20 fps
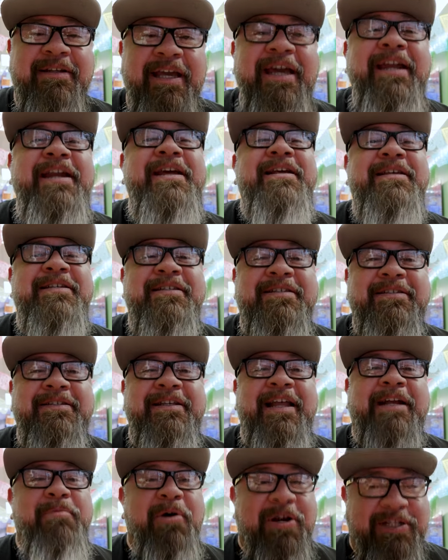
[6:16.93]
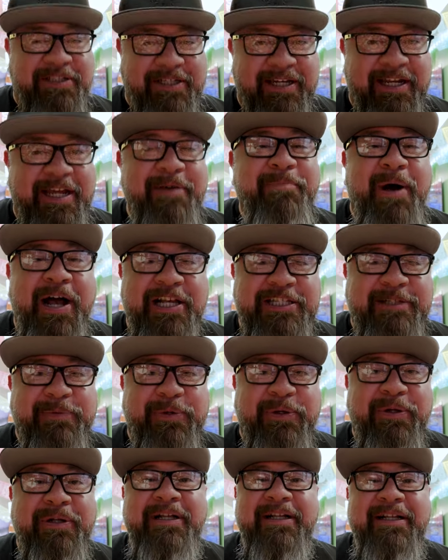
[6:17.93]
It is like Mark said,
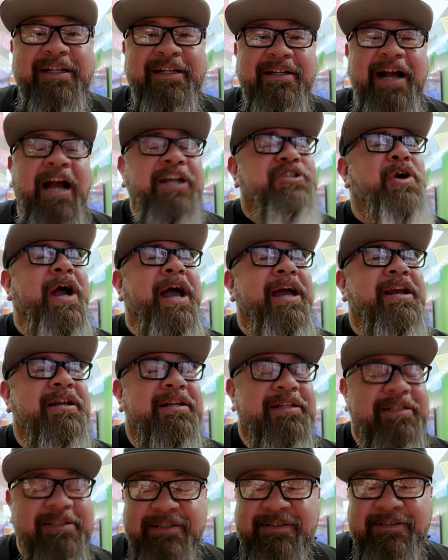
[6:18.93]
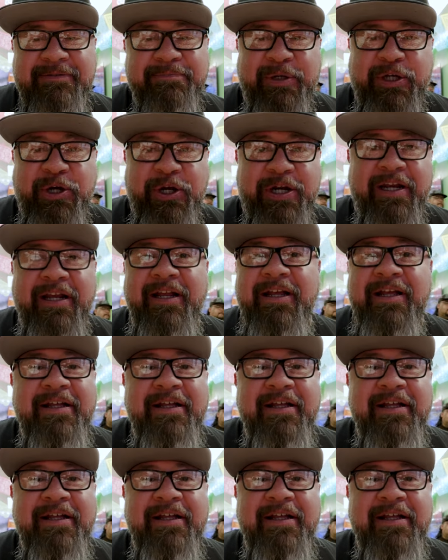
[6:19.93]
impossible. I tried, but couldn't.